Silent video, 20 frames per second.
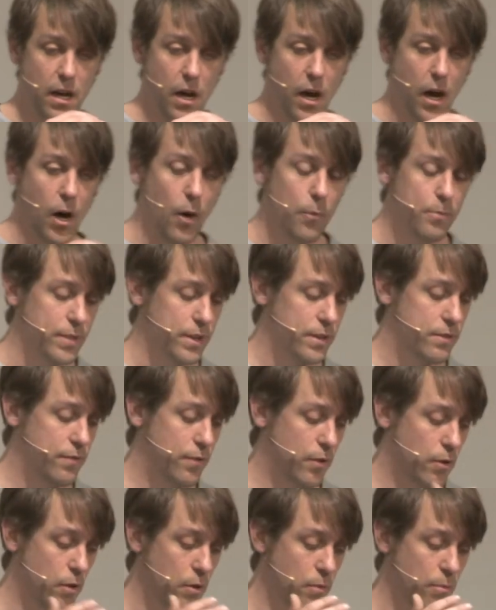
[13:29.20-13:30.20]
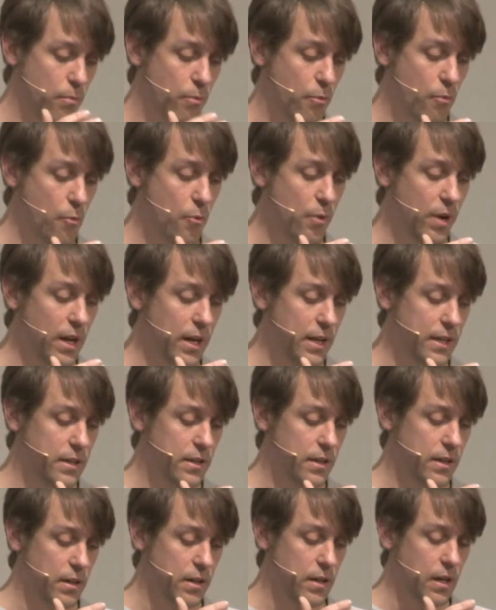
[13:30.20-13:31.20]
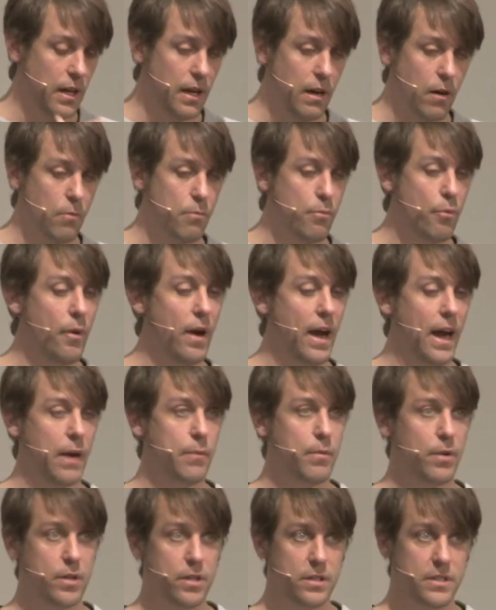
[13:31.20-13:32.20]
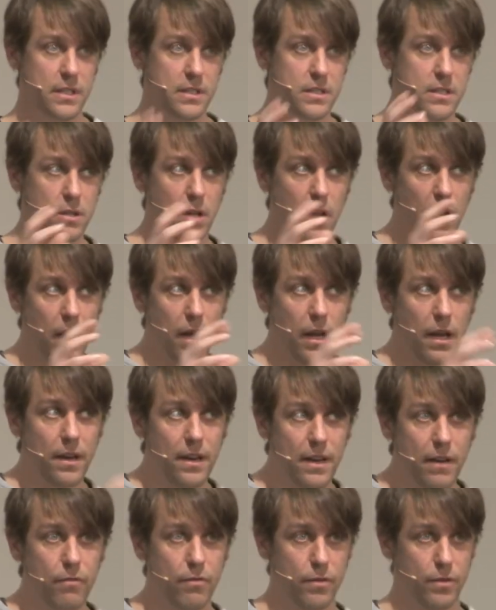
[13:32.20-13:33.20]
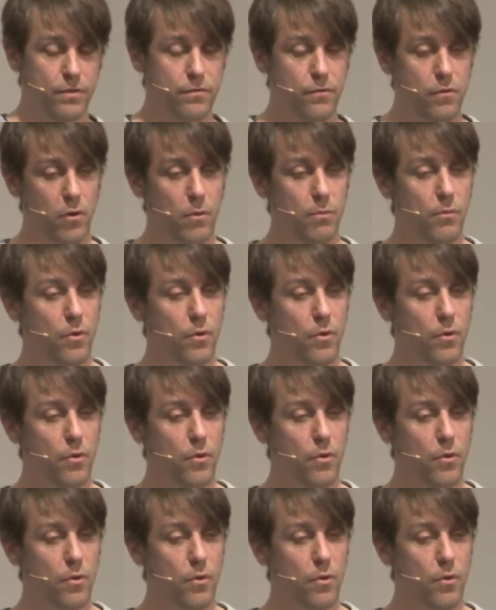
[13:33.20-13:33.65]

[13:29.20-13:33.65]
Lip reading: opted for a really clear break because it's different from